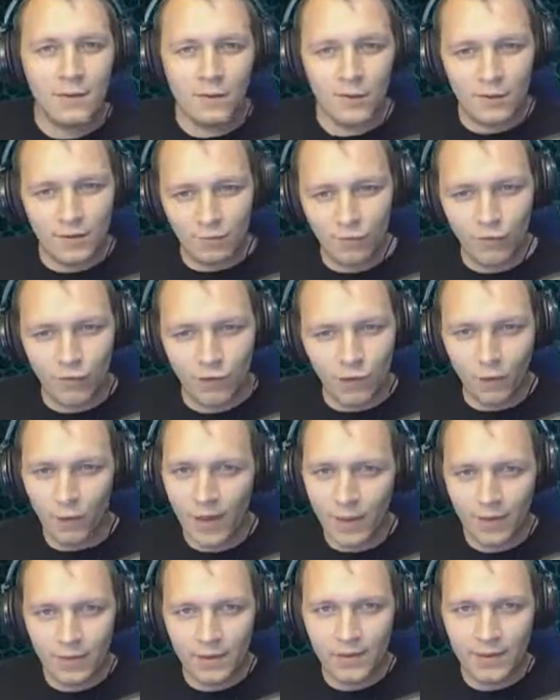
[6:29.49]
using real
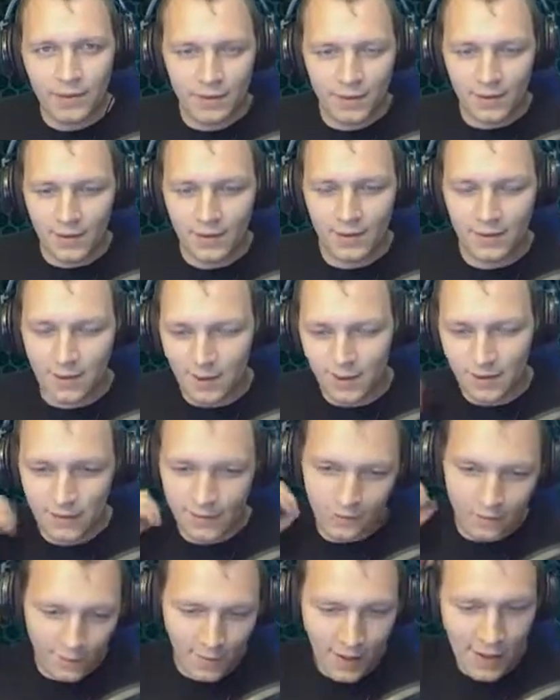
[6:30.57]
weapons and things like
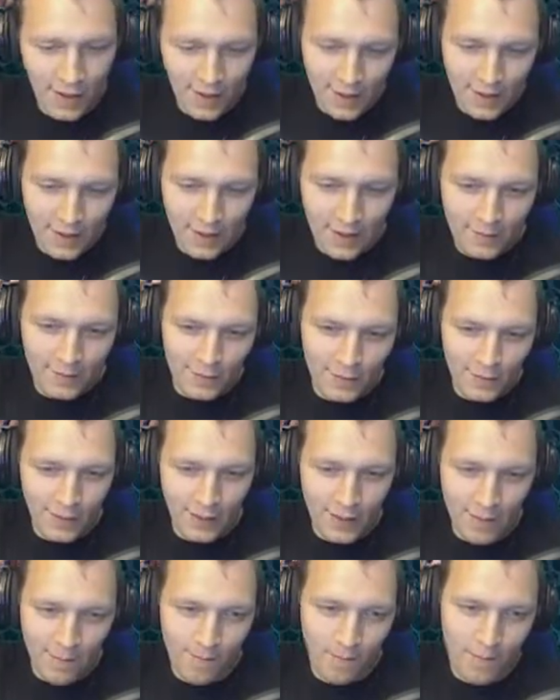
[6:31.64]
this.
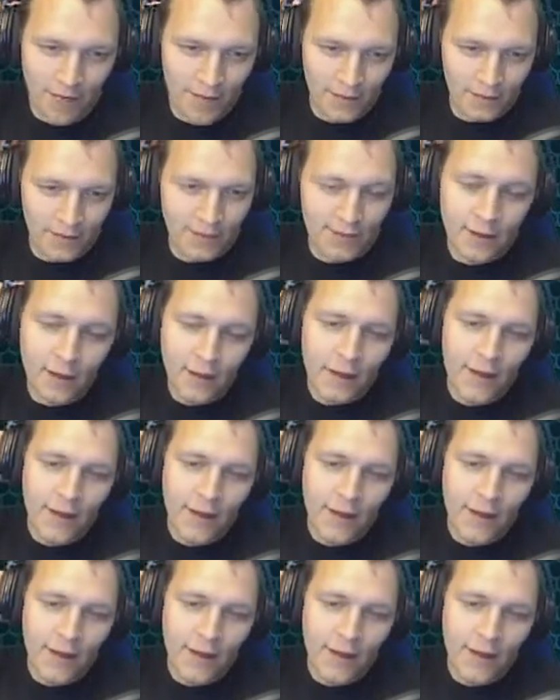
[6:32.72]
Absolutely immense.